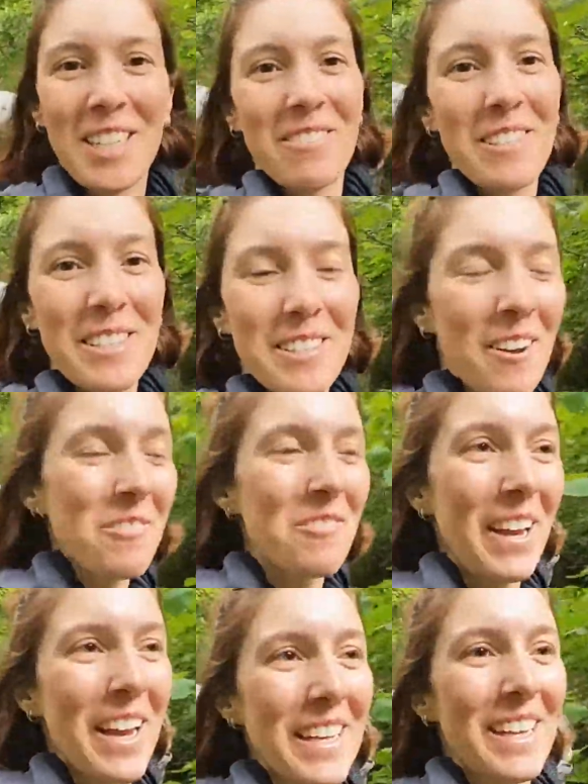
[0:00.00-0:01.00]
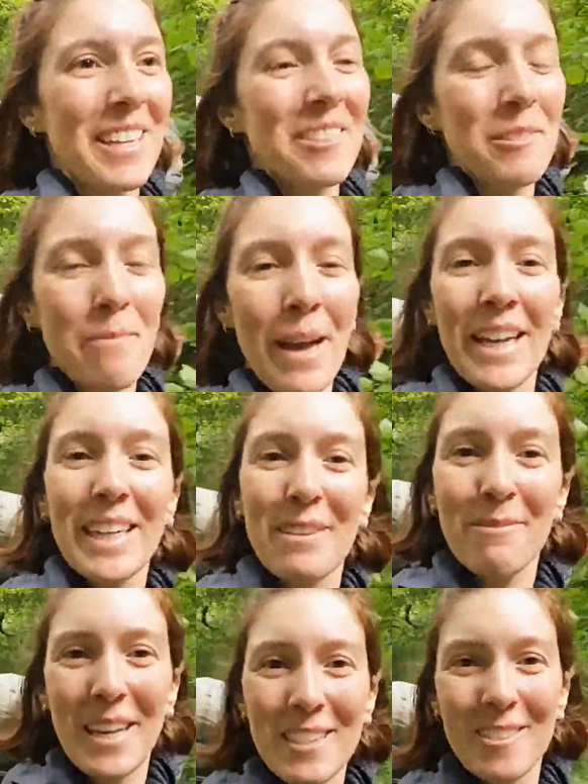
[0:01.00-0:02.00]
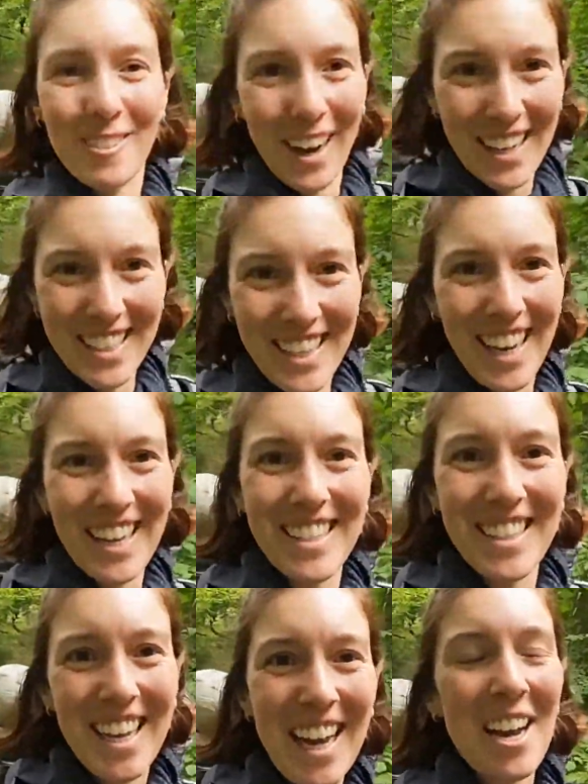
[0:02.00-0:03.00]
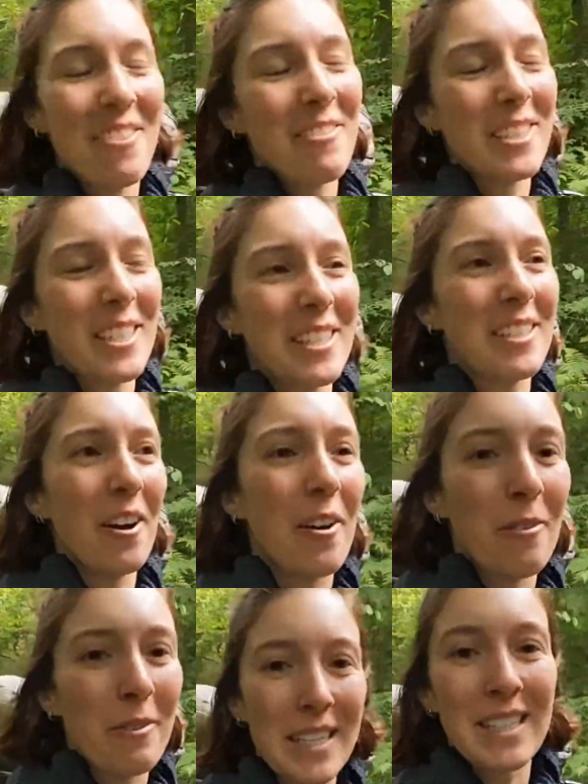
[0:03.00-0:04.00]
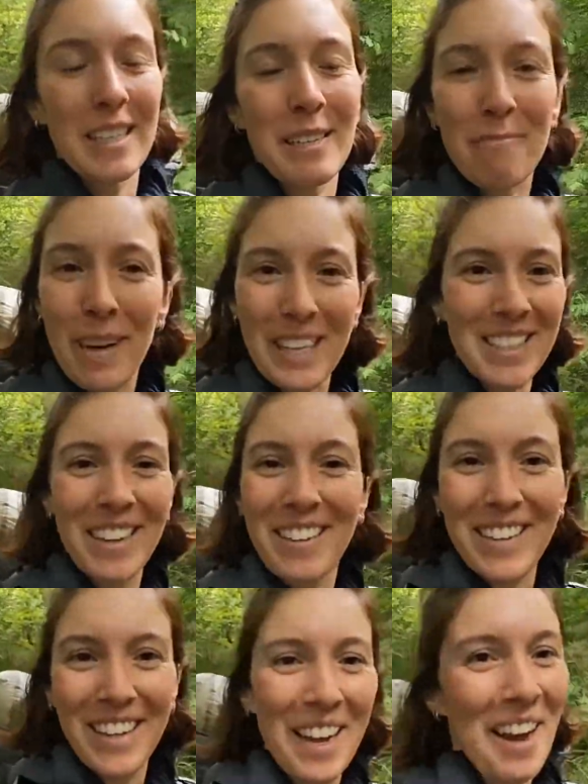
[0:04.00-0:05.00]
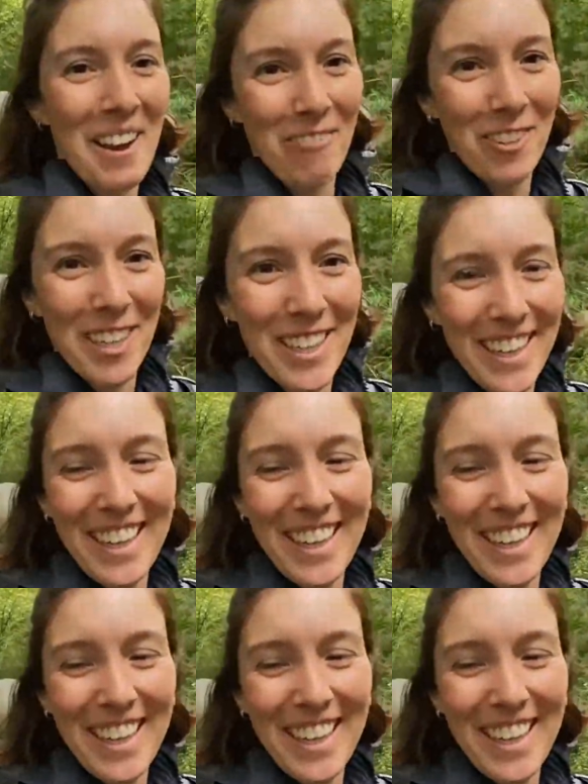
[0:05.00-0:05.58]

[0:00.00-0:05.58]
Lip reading: There was no rain. I could pack up a dry tent, which is always the best thing ever.